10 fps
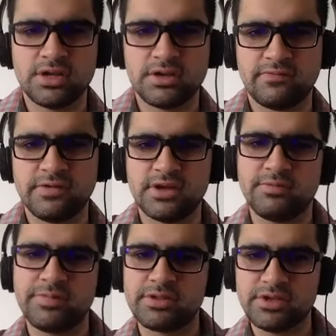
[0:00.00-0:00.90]
Like if we
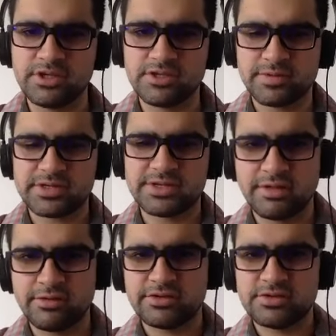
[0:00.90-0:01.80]
compare these
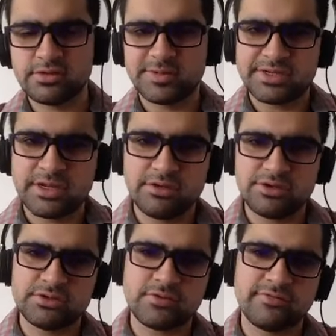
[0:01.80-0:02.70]
specializations with
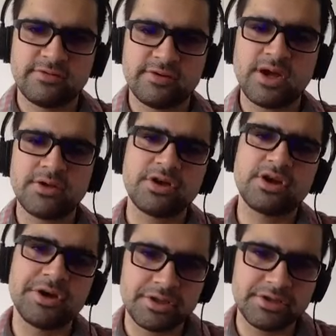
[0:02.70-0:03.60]
specializations offered by other
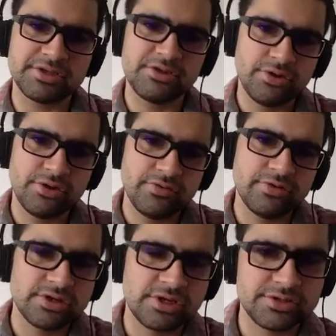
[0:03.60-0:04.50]
countries and
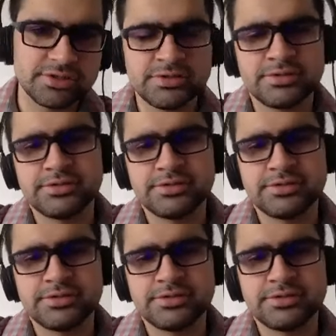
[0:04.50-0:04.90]
universities?